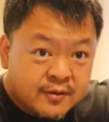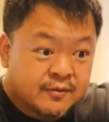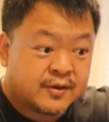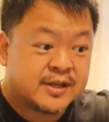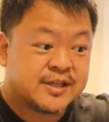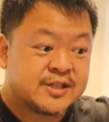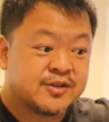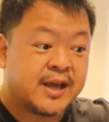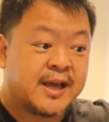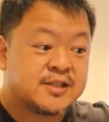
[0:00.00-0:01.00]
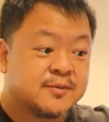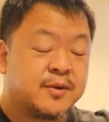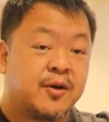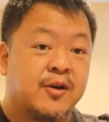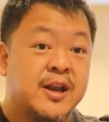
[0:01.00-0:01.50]
fighting stance, your hands
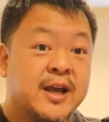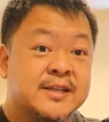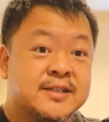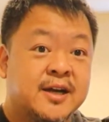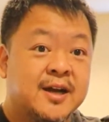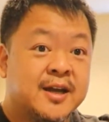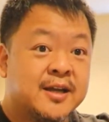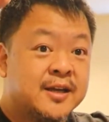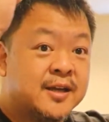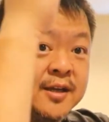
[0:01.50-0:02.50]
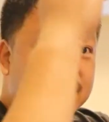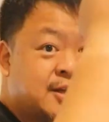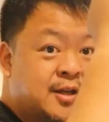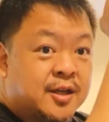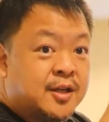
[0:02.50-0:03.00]
are nice and high,
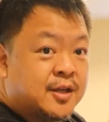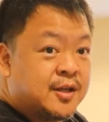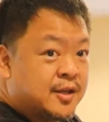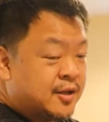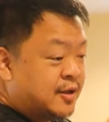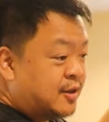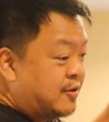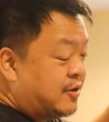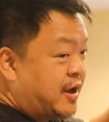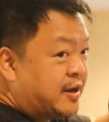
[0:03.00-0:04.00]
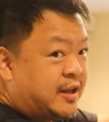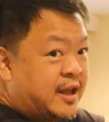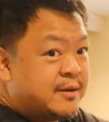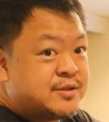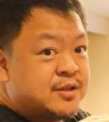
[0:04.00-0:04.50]
they're not
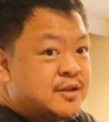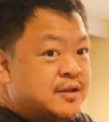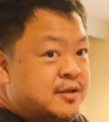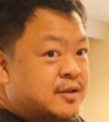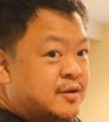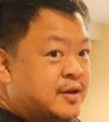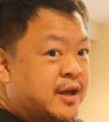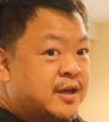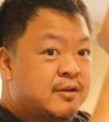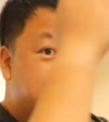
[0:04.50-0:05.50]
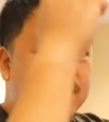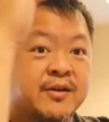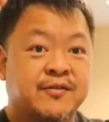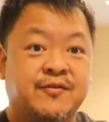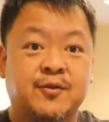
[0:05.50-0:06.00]
collapsed. Okay, you make a
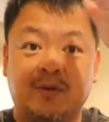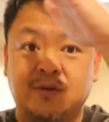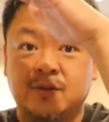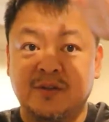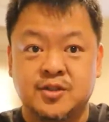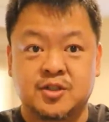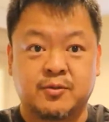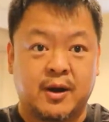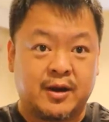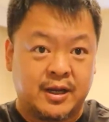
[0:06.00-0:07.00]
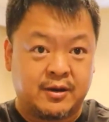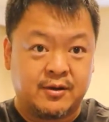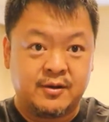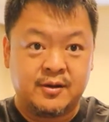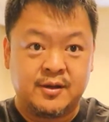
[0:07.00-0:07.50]
full square here,
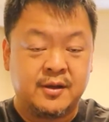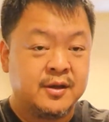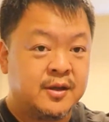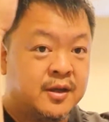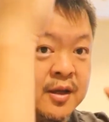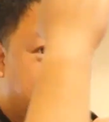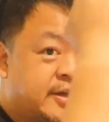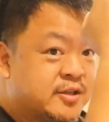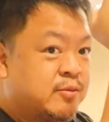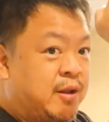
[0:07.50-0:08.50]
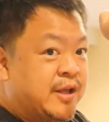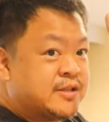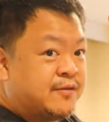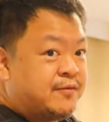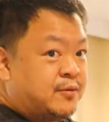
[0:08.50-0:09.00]
as well as a
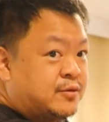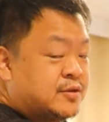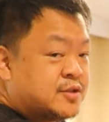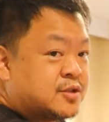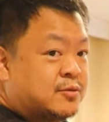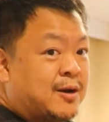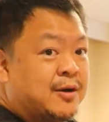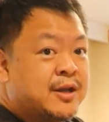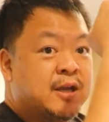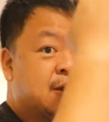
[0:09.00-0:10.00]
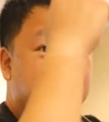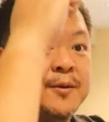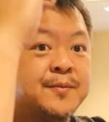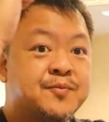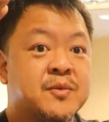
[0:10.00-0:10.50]
full square here.
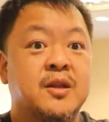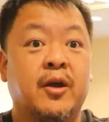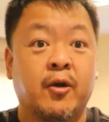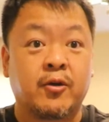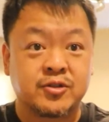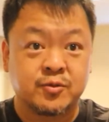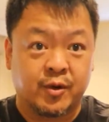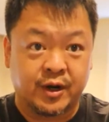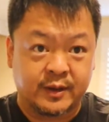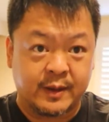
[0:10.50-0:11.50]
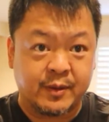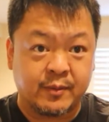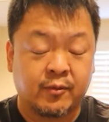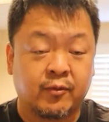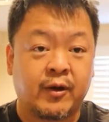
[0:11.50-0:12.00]
And you also want to keep them
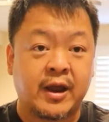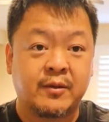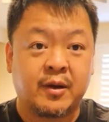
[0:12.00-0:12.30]
right